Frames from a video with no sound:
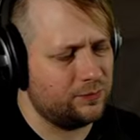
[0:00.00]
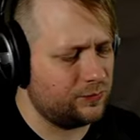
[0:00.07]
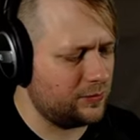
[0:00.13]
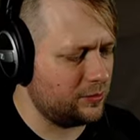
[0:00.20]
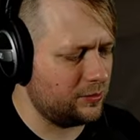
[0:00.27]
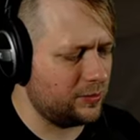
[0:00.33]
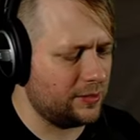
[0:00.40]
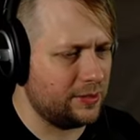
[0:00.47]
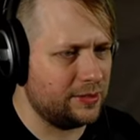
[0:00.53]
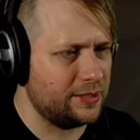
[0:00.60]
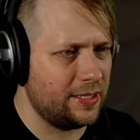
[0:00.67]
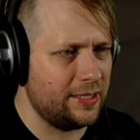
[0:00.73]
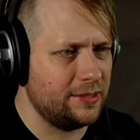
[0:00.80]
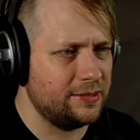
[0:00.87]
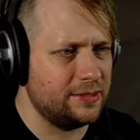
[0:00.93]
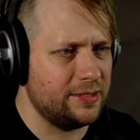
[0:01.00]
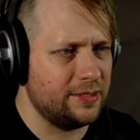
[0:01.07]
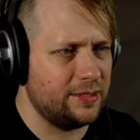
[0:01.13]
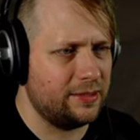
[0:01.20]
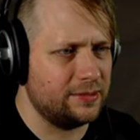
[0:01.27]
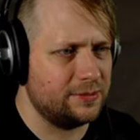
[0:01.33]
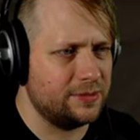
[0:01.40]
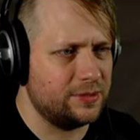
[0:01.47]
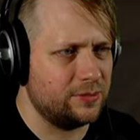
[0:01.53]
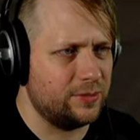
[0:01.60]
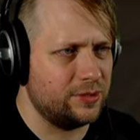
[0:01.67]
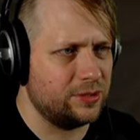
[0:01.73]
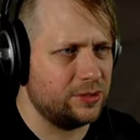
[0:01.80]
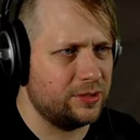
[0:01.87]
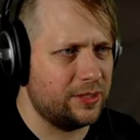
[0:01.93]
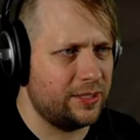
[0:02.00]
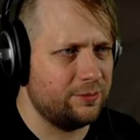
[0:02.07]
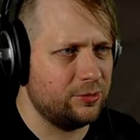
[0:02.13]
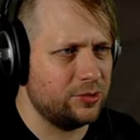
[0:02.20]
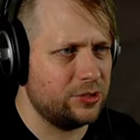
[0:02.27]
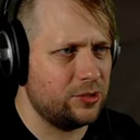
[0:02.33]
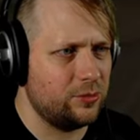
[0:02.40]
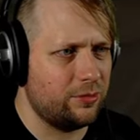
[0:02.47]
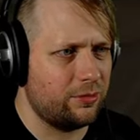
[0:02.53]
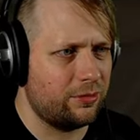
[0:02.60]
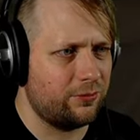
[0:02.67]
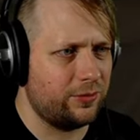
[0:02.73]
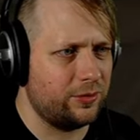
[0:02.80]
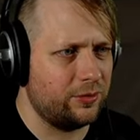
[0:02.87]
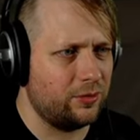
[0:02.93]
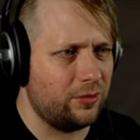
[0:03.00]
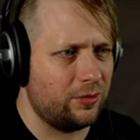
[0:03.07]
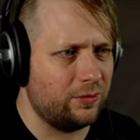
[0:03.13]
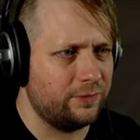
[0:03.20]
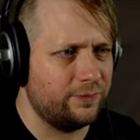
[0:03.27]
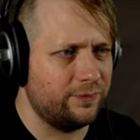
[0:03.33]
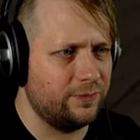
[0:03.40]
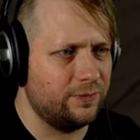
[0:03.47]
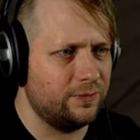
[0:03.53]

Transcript: Okay, it's A and D that lets me switch. Camera 2 and 3 are off.